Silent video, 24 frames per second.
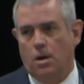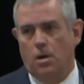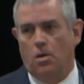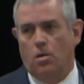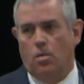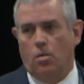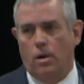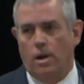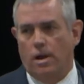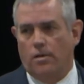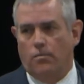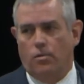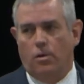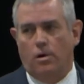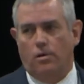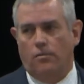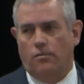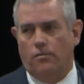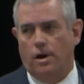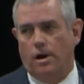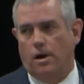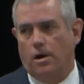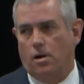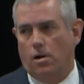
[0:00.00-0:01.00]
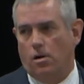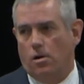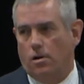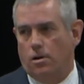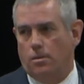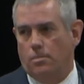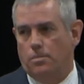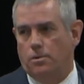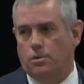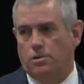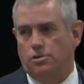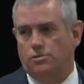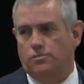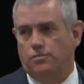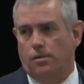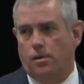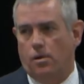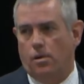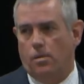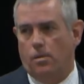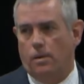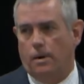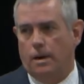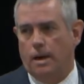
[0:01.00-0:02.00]
we have worked very hard to push
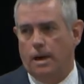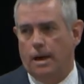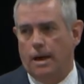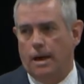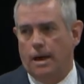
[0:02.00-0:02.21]
forward.